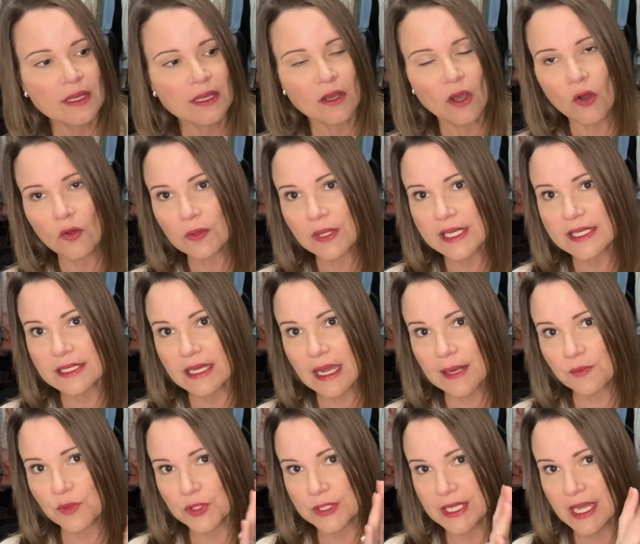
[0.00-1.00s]
Only
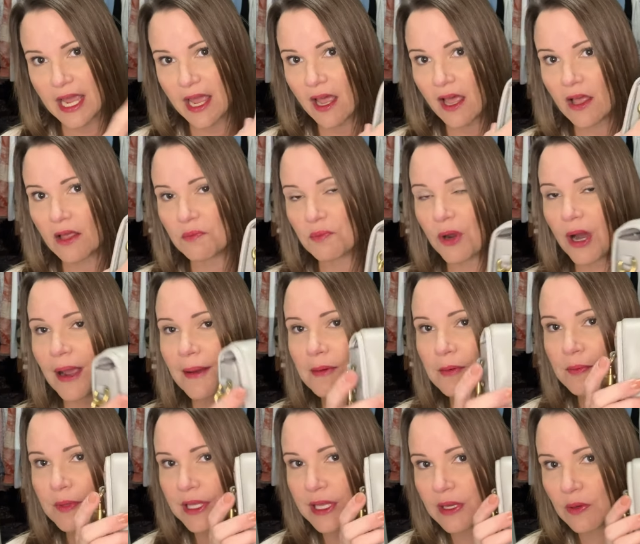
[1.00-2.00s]
time will tell.
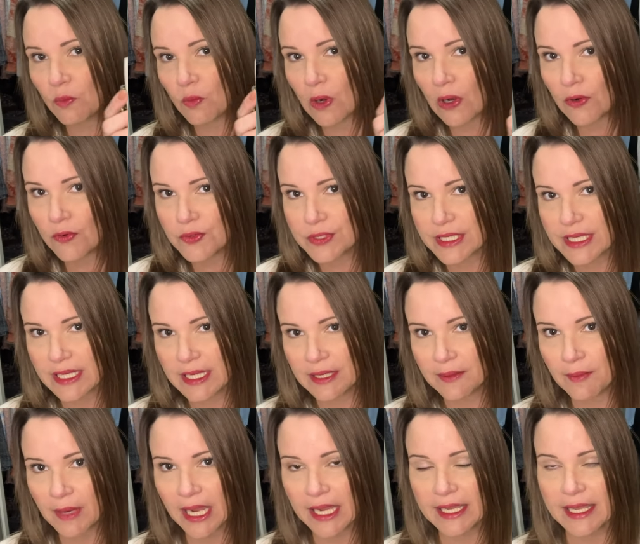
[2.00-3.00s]
Probably it won't
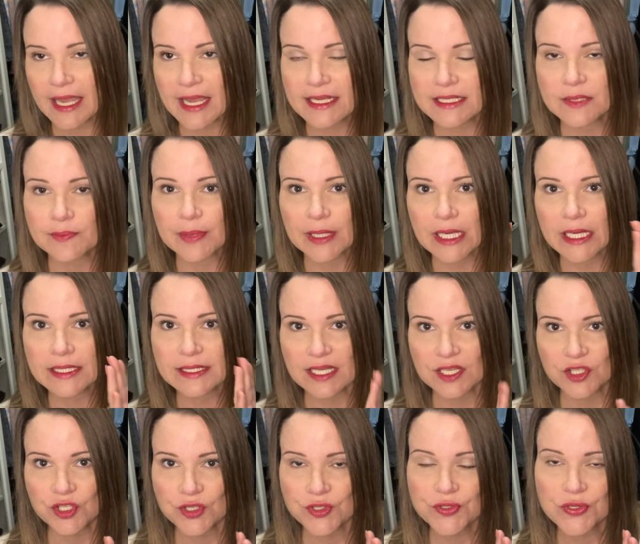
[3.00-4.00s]
in my case because
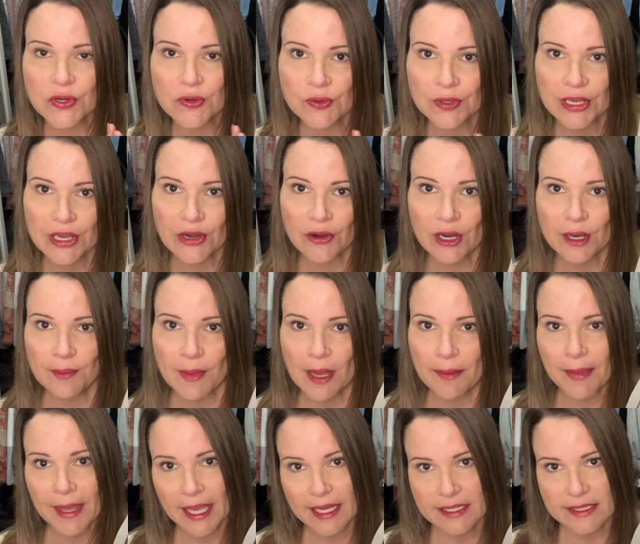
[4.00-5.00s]
I just don't carry my
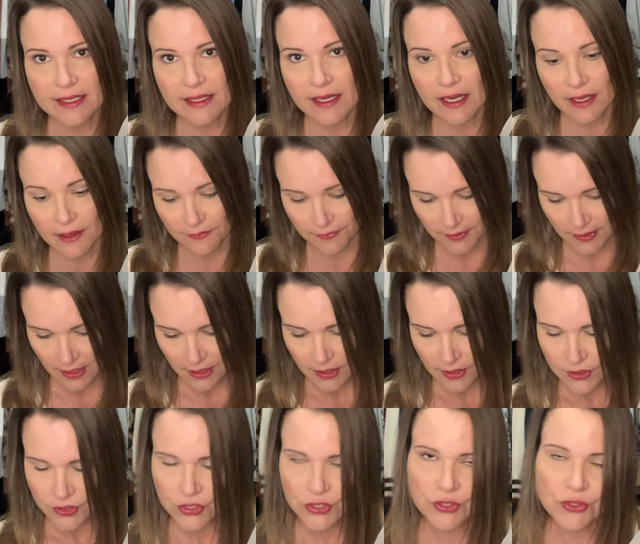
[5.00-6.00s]
bags enough
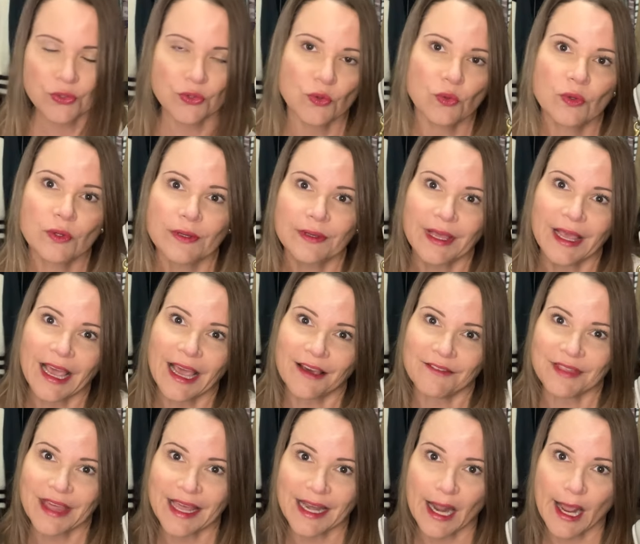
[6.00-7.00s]
to
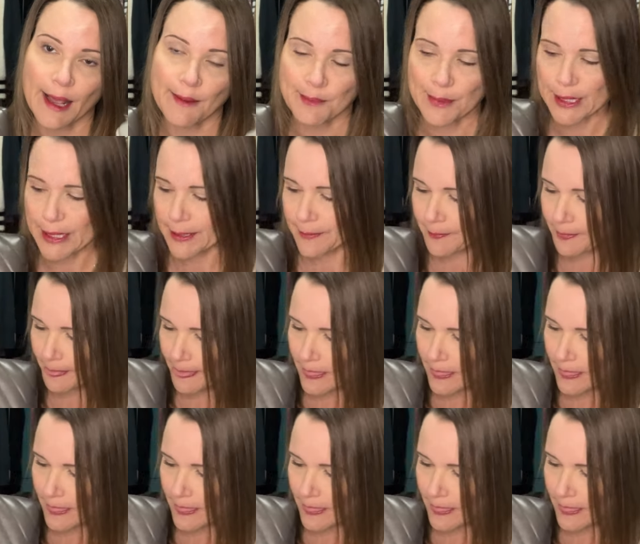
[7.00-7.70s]
have that happen.